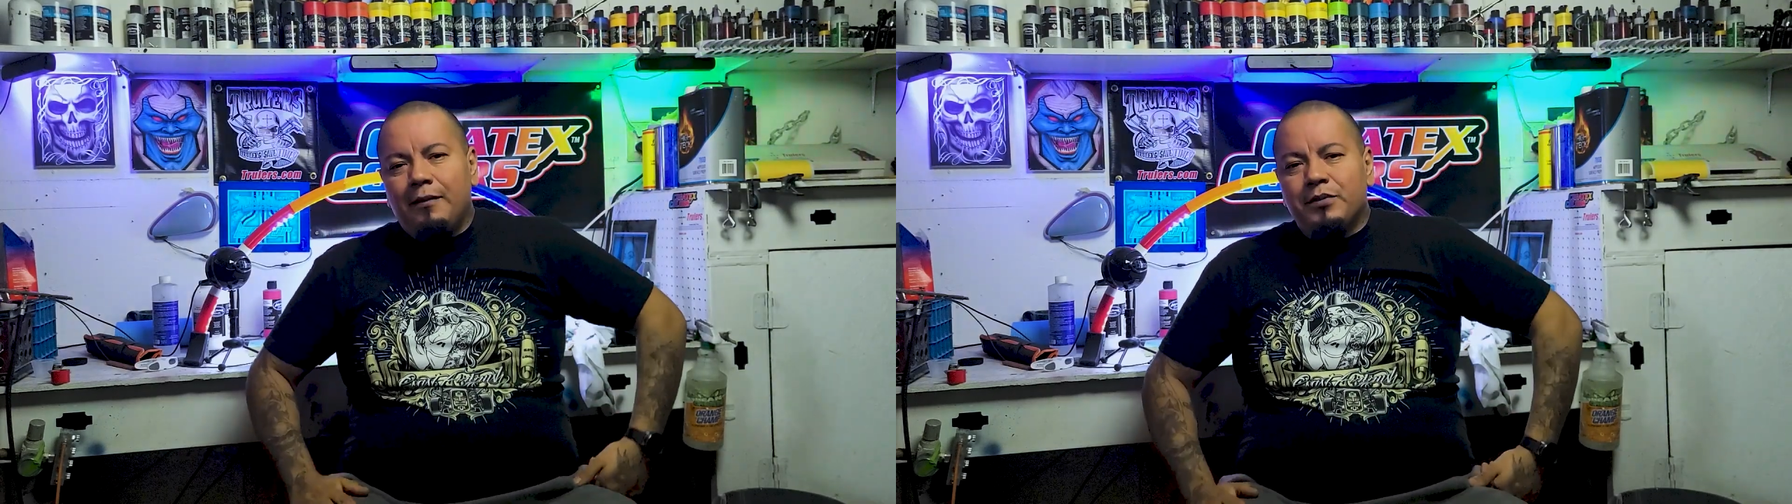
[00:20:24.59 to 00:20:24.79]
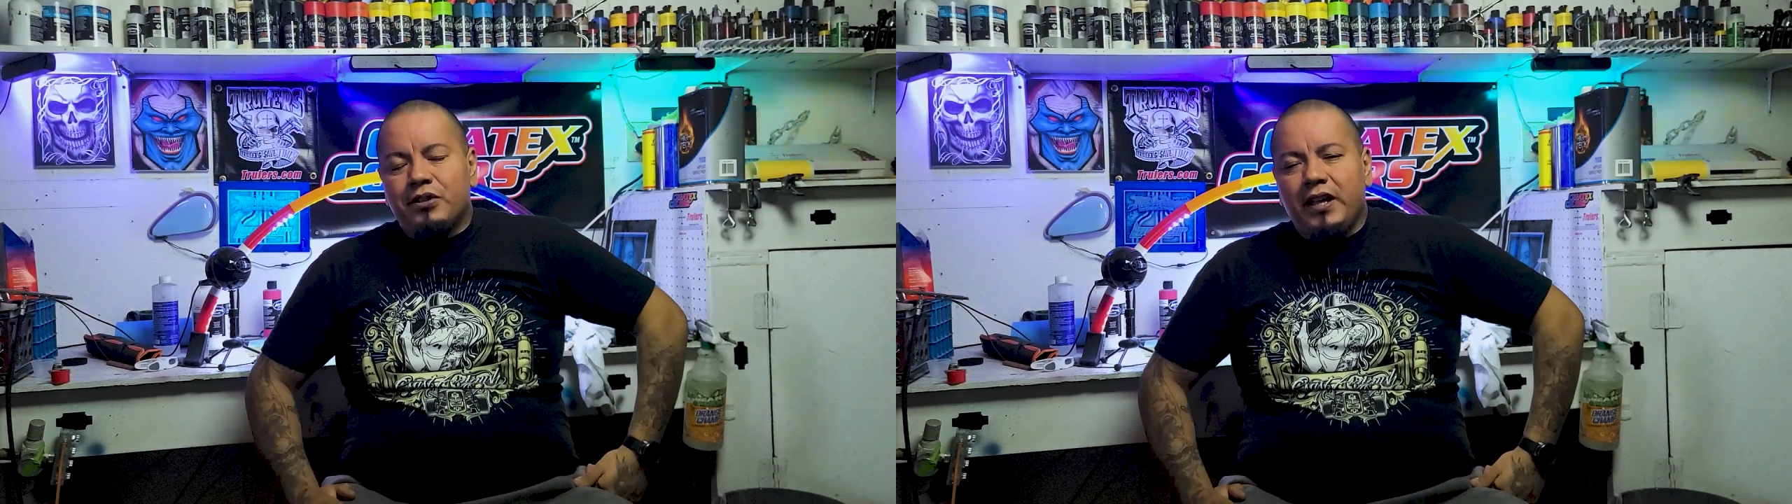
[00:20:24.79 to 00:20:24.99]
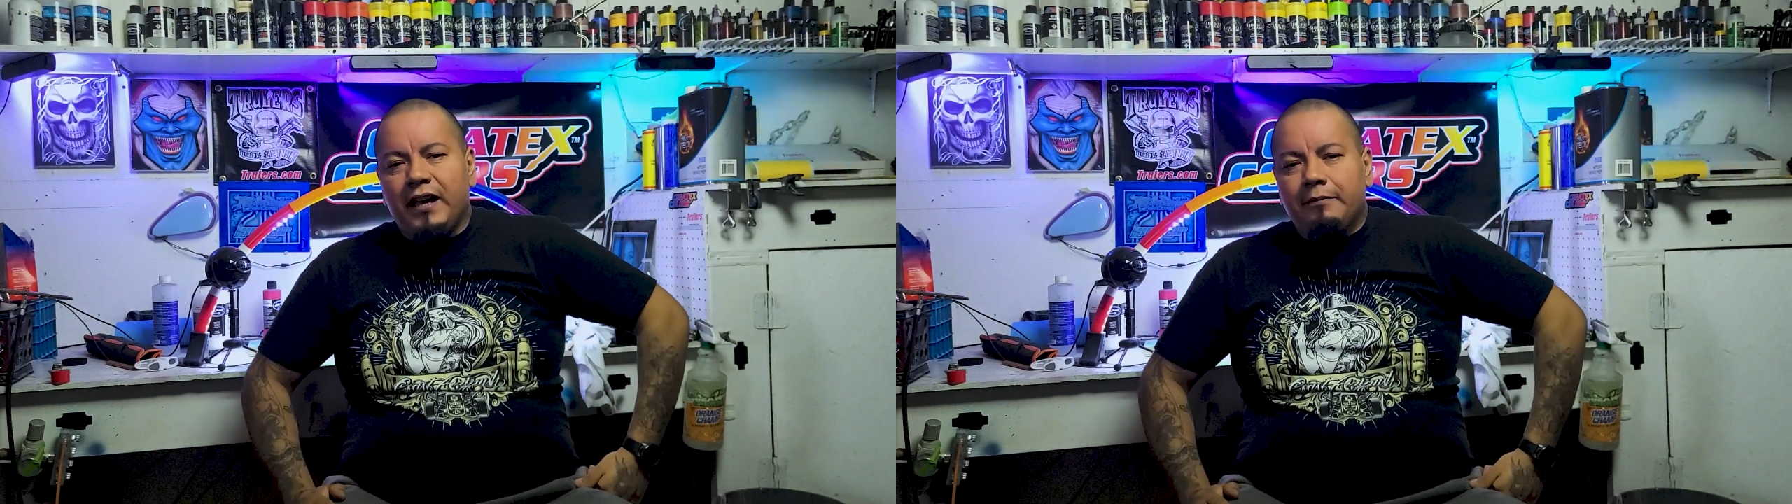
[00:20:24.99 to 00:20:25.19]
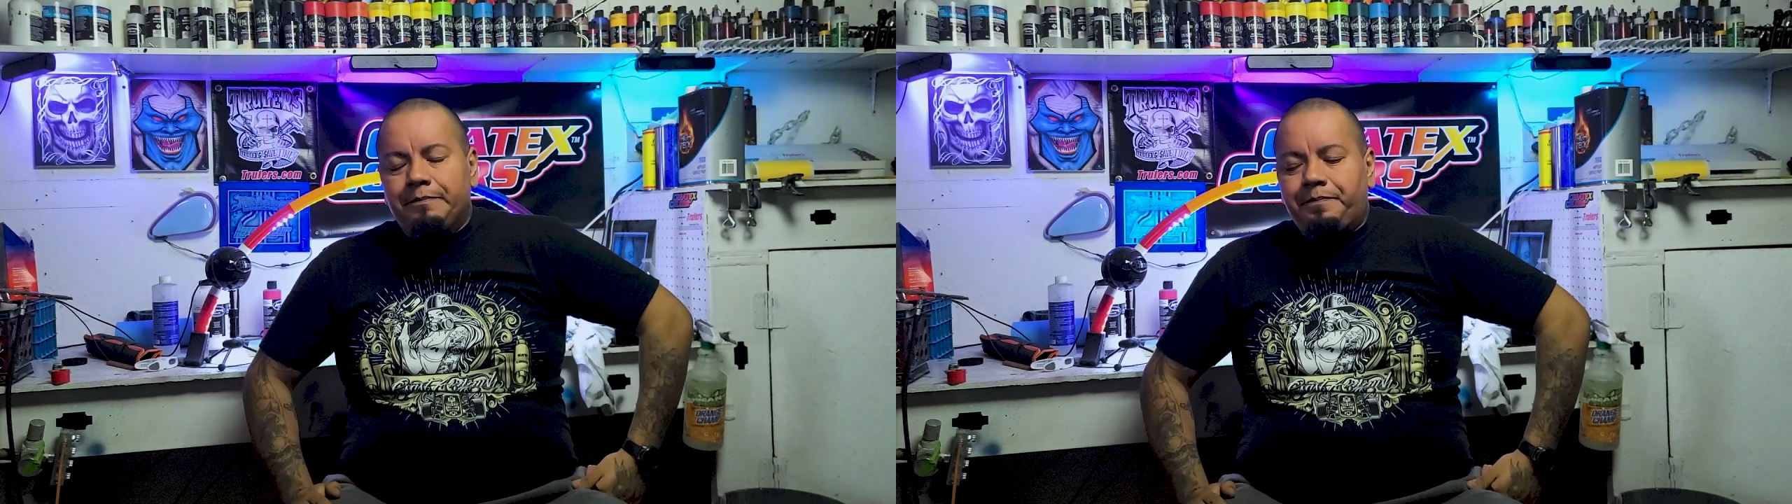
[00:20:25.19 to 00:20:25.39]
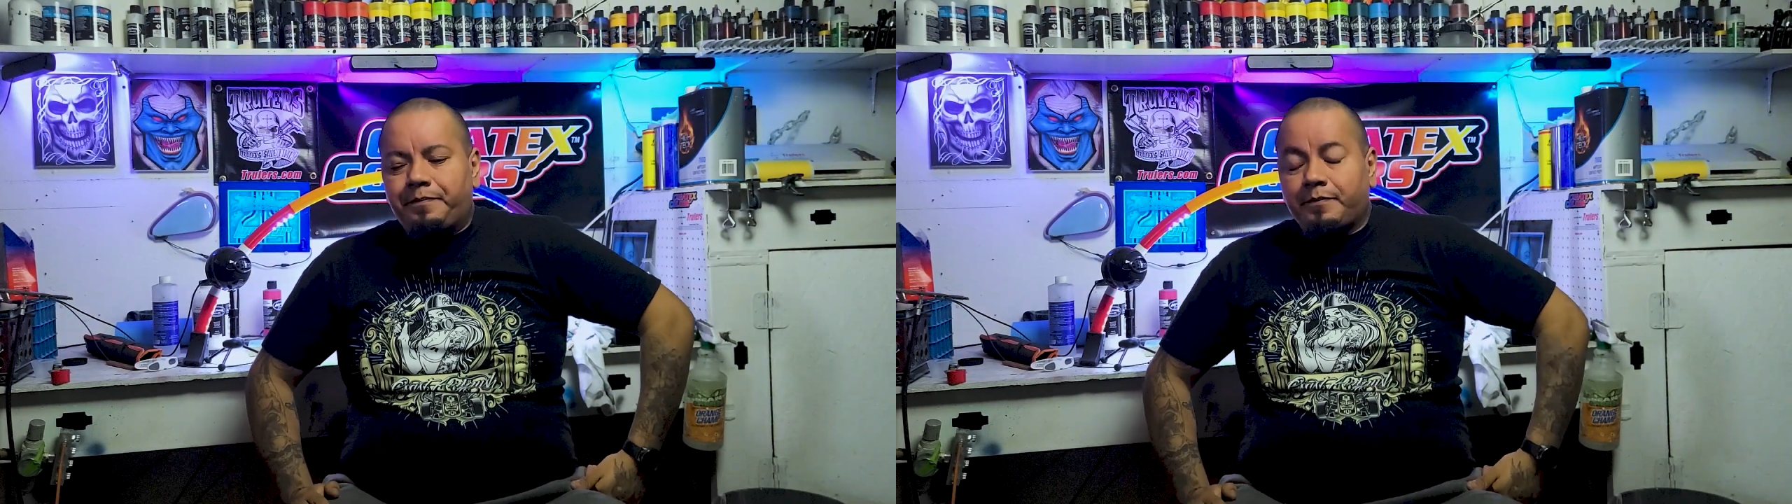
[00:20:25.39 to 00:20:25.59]
So
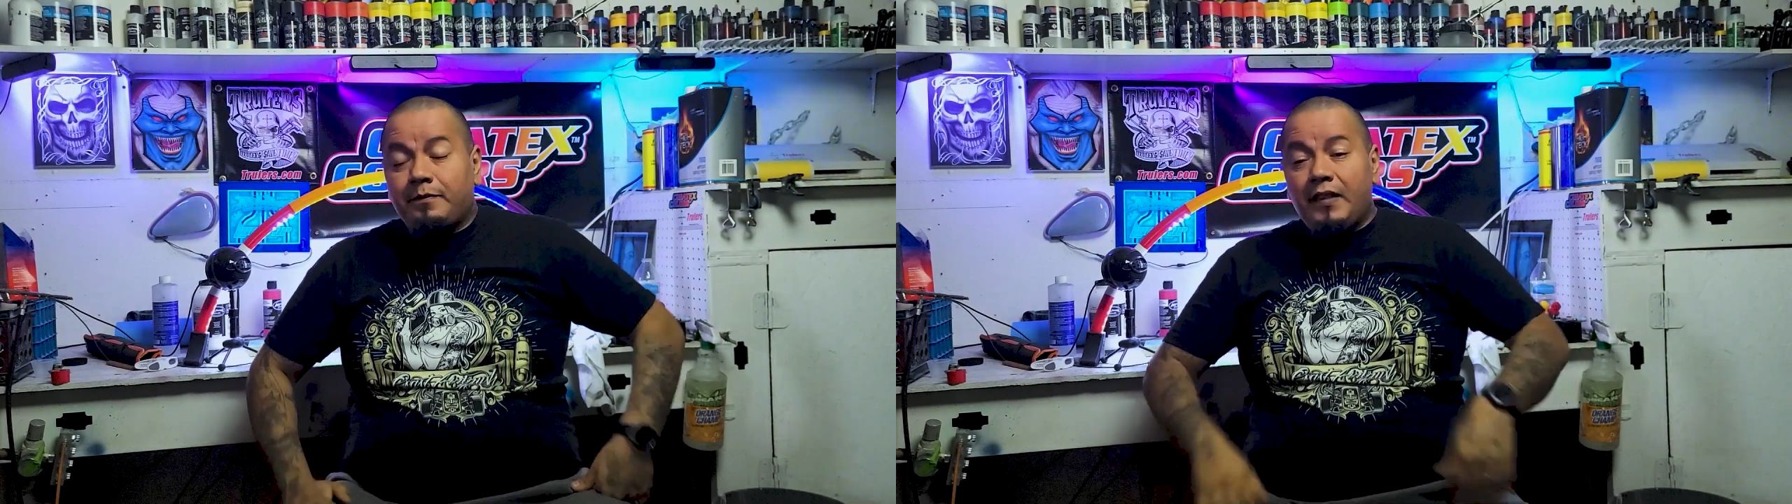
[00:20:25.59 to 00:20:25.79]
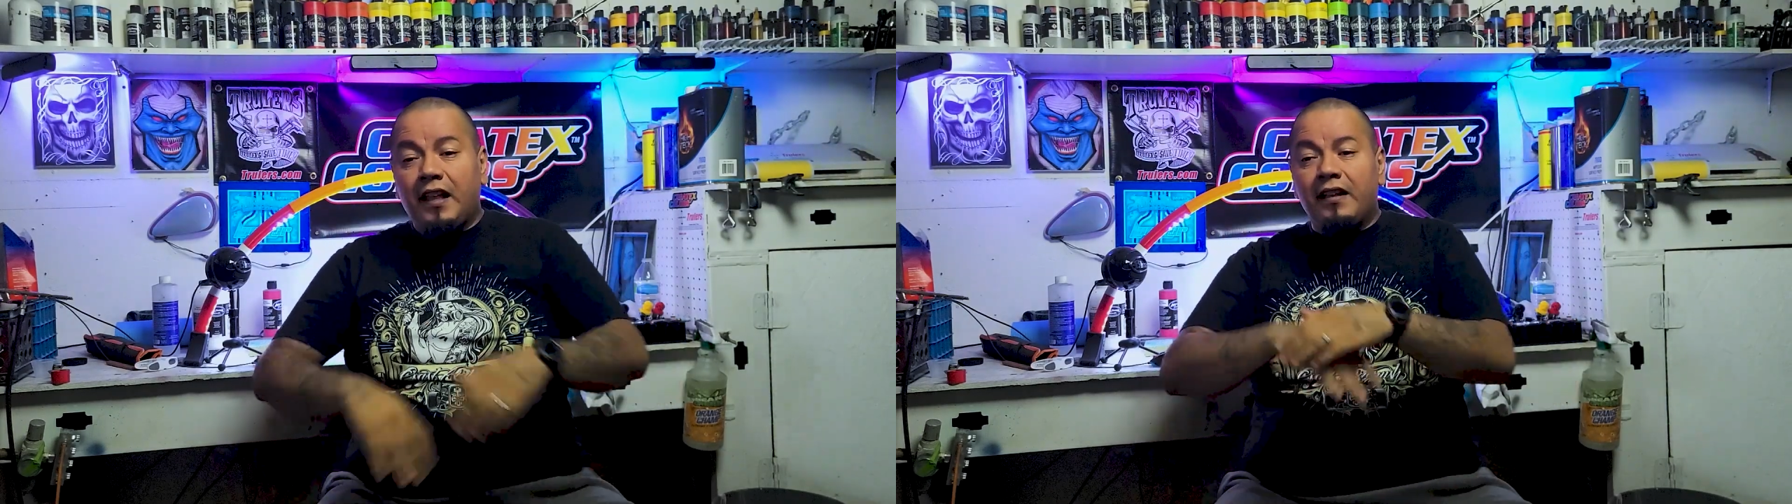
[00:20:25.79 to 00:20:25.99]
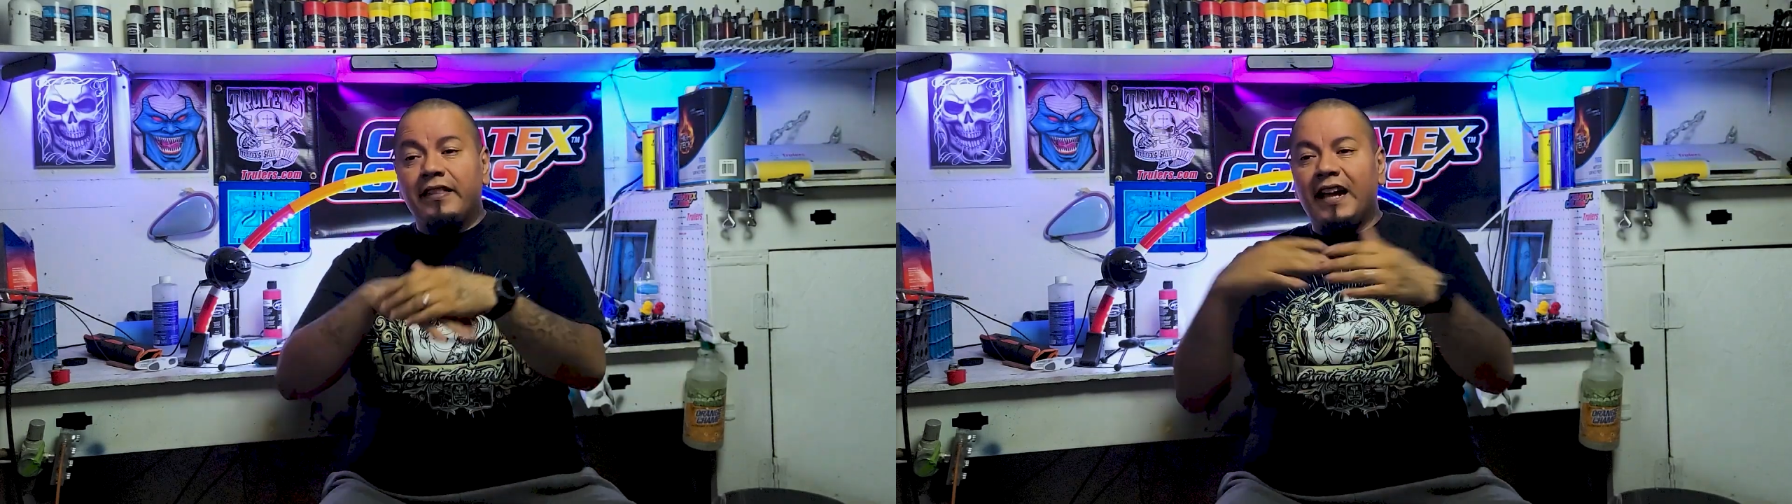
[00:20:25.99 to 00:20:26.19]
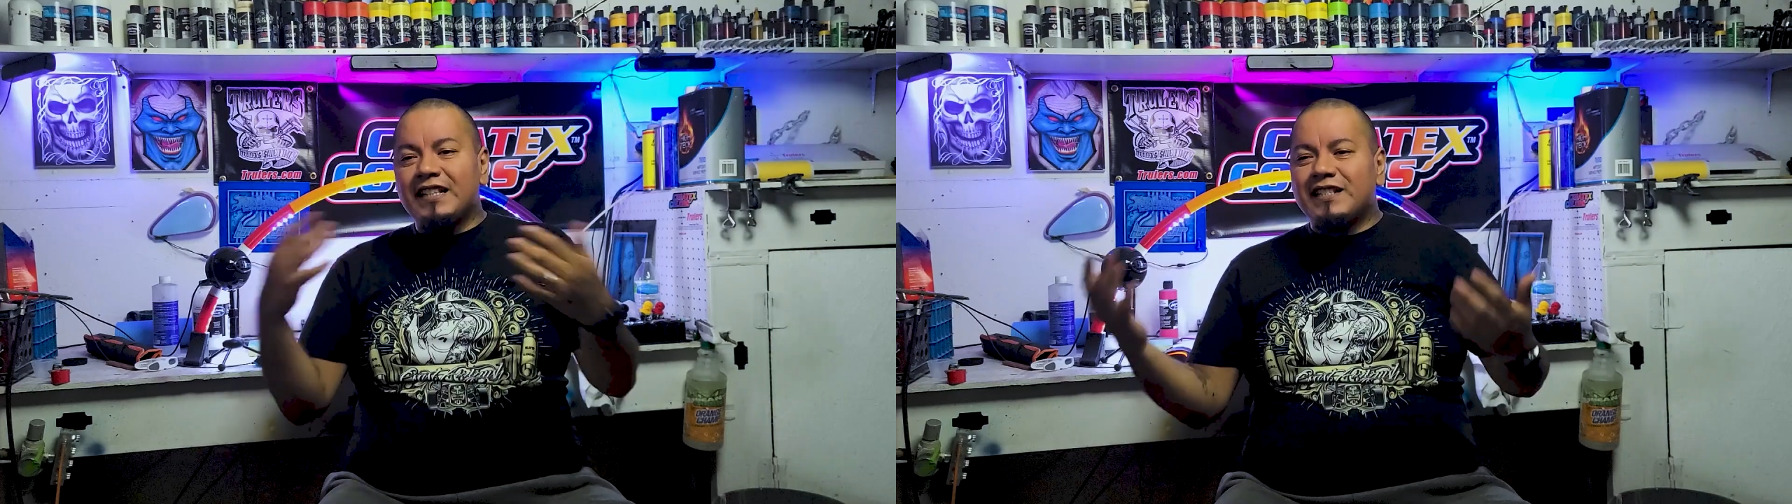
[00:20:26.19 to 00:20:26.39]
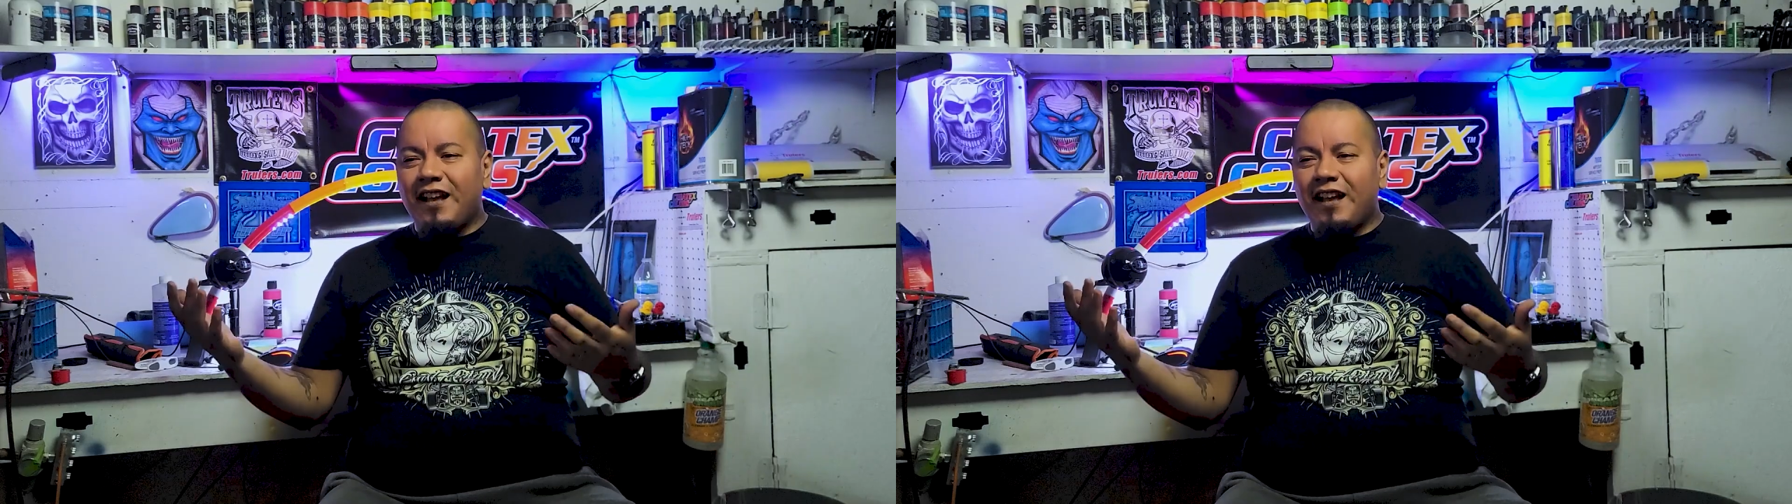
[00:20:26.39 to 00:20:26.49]
yeah, that's